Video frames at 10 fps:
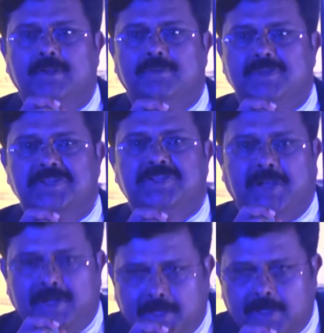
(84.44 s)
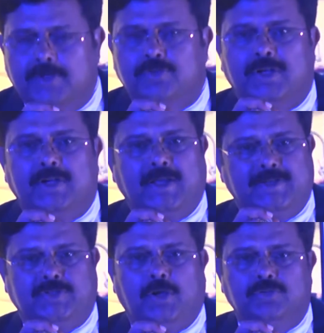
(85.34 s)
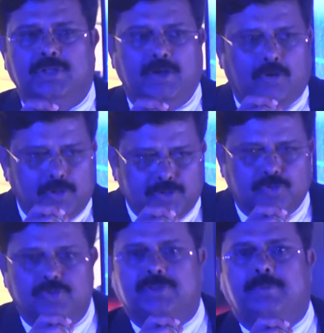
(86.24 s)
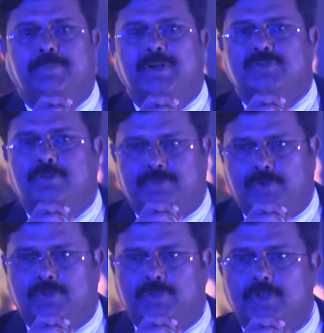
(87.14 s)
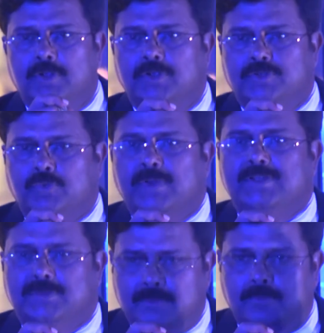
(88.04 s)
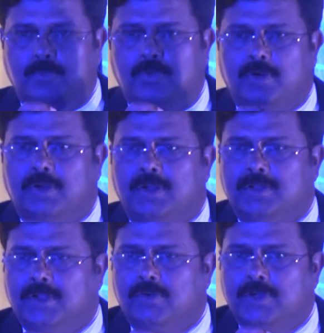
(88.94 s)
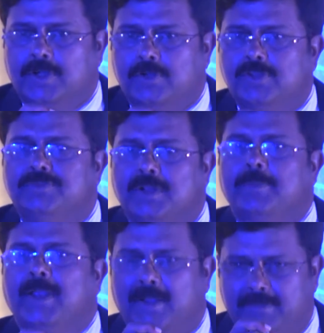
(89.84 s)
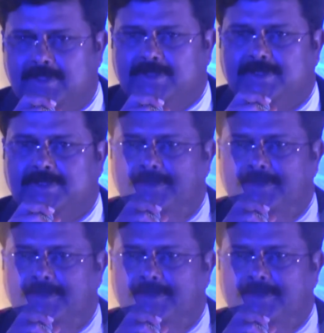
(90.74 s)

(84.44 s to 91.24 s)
which is catering to entire south and also some parts of north. So once more uh, the quantity goes, we'll be having such.